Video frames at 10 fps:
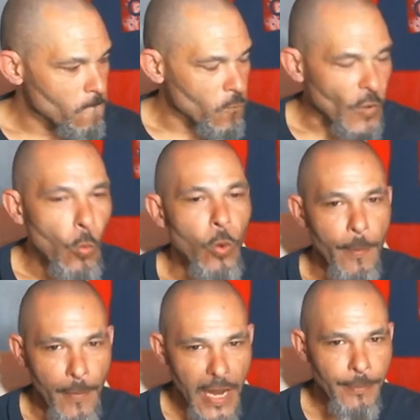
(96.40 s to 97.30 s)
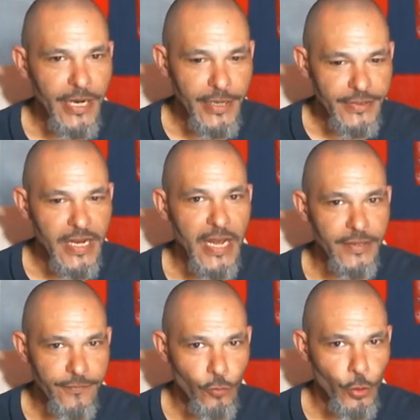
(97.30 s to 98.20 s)
When my parents got
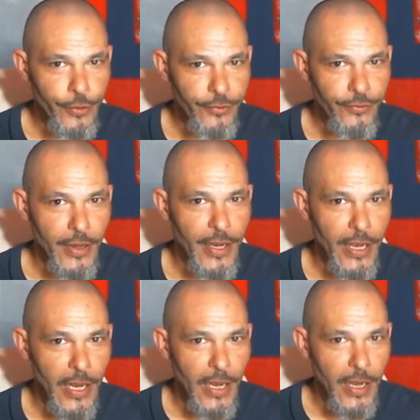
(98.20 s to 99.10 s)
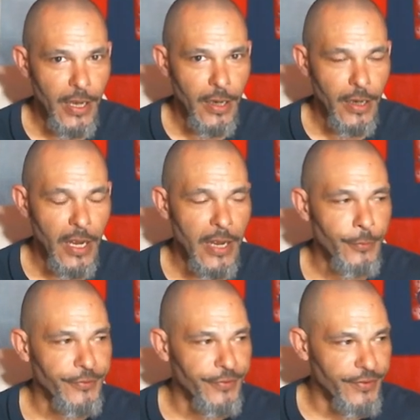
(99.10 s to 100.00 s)
divorced, I
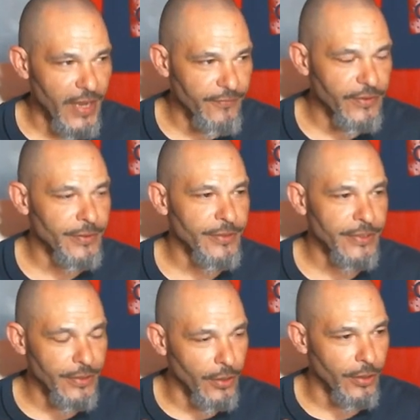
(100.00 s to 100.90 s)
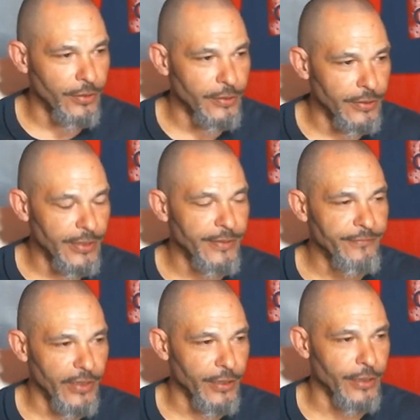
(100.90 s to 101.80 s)
was definitely young and
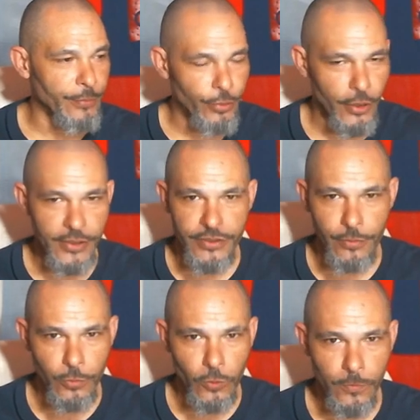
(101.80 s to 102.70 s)
very impressionable.